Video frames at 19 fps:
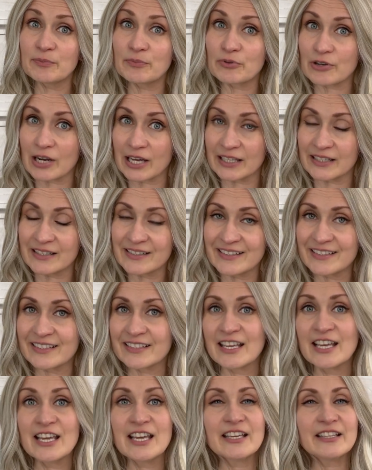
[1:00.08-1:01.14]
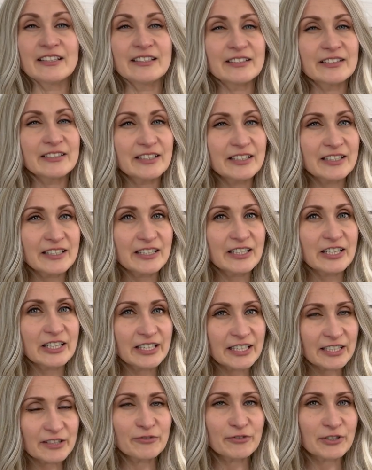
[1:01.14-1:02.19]
brands, the
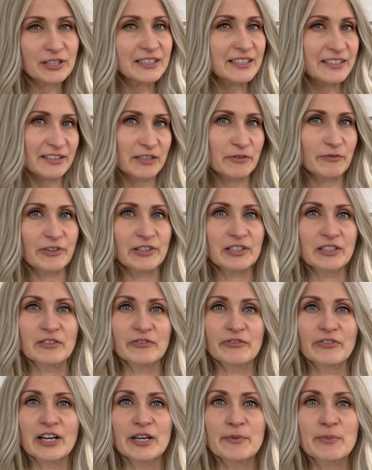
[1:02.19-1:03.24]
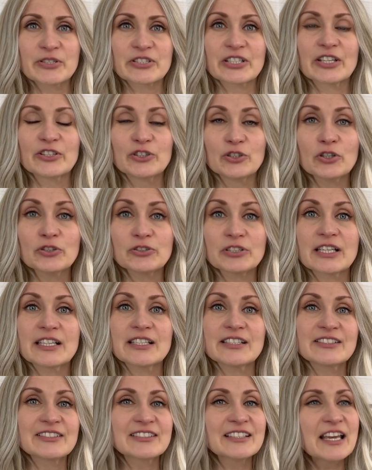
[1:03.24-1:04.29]
heat-friendly synthetic fibres are not
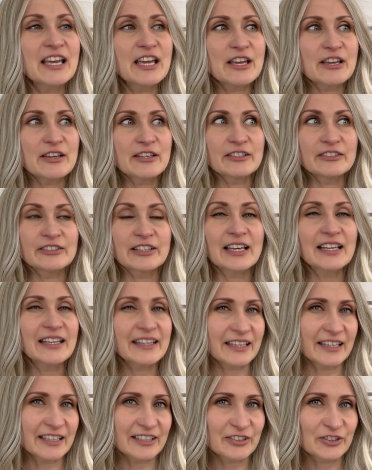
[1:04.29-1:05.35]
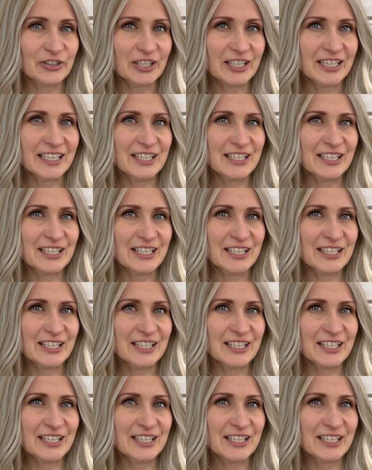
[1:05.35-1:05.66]
as delicate,